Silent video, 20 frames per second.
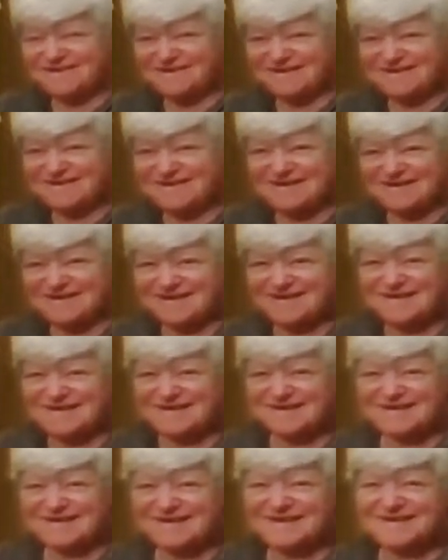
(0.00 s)

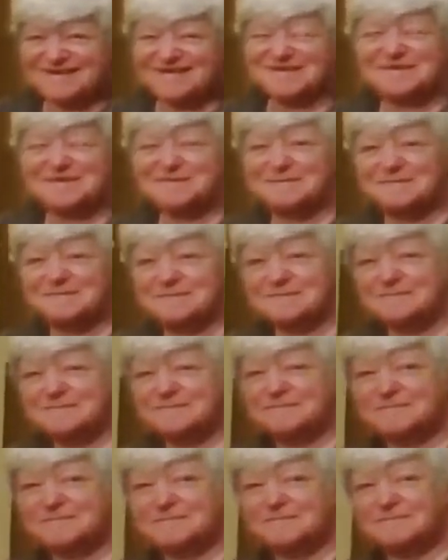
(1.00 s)

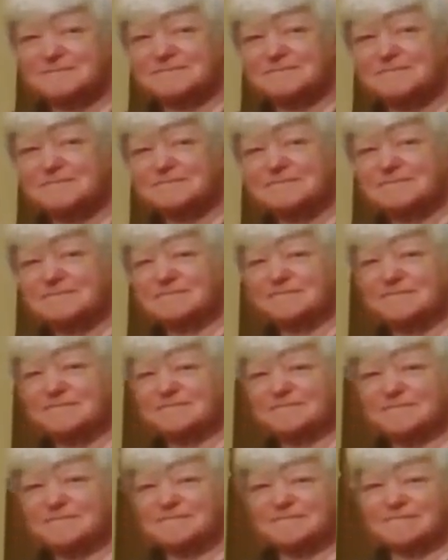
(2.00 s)

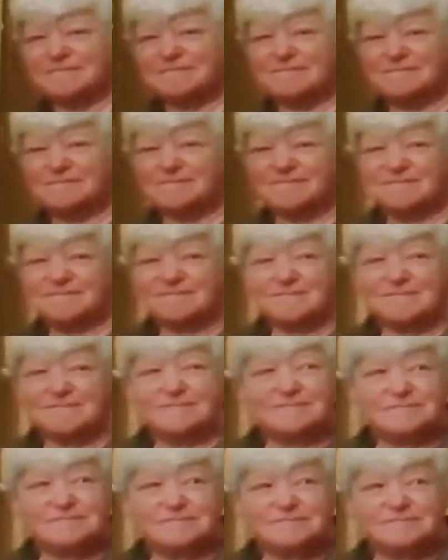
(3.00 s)

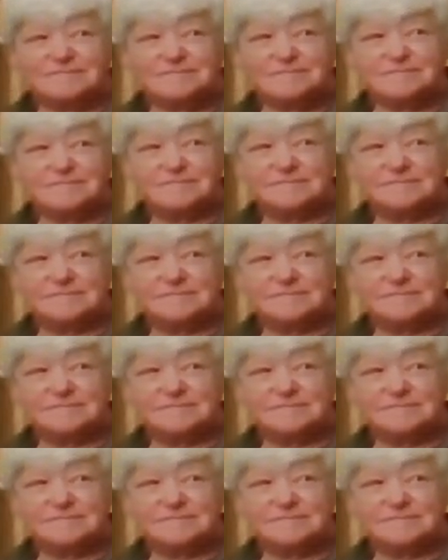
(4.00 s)
[no speech]